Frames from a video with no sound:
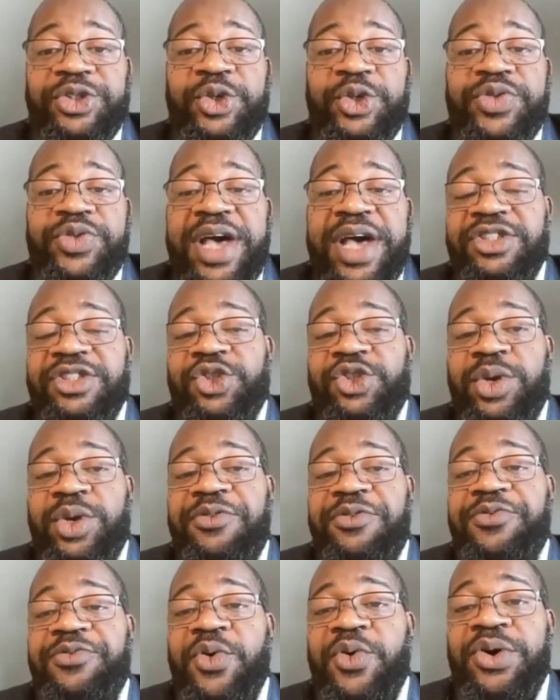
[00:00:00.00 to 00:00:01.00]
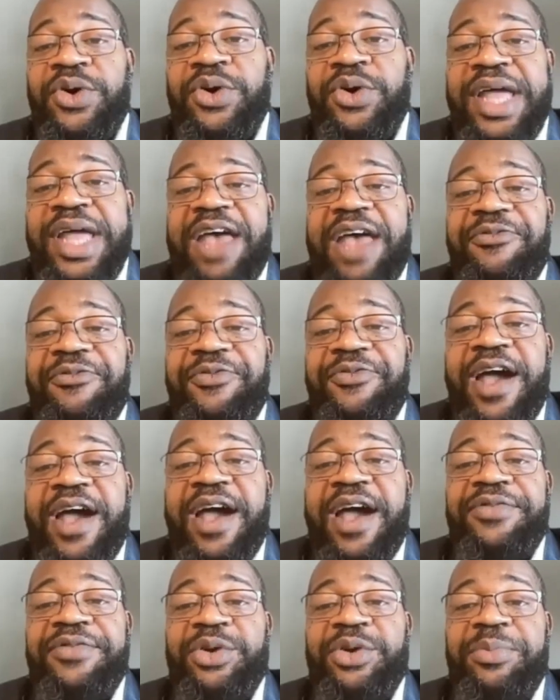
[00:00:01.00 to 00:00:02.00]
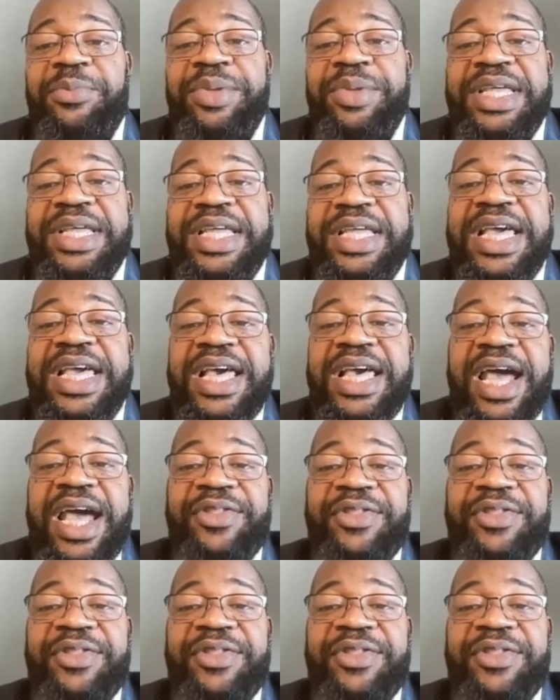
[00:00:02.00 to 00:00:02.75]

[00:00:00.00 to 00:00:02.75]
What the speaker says: 2024 at 5:30 p.m.